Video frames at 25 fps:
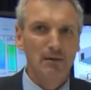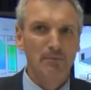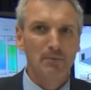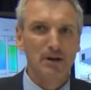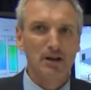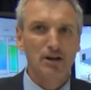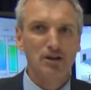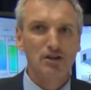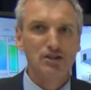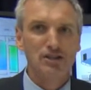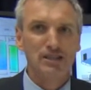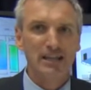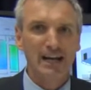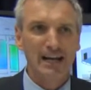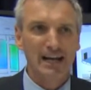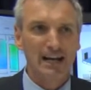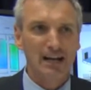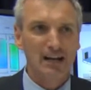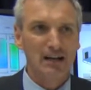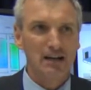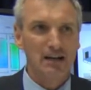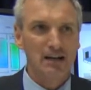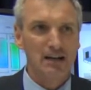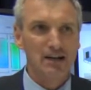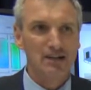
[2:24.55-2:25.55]
because their
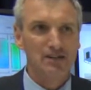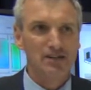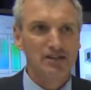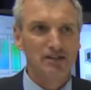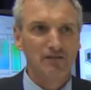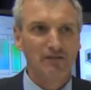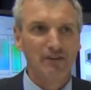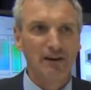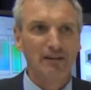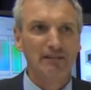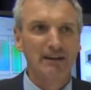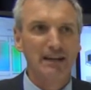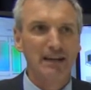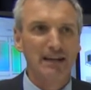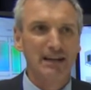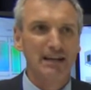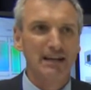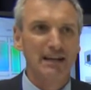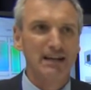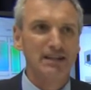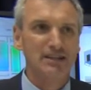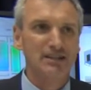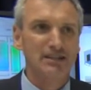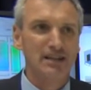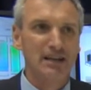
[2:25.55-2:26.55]
clients are very
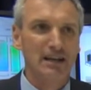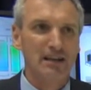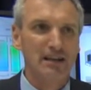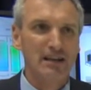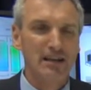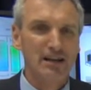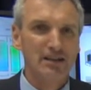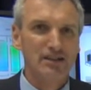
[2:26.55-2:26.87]
keen to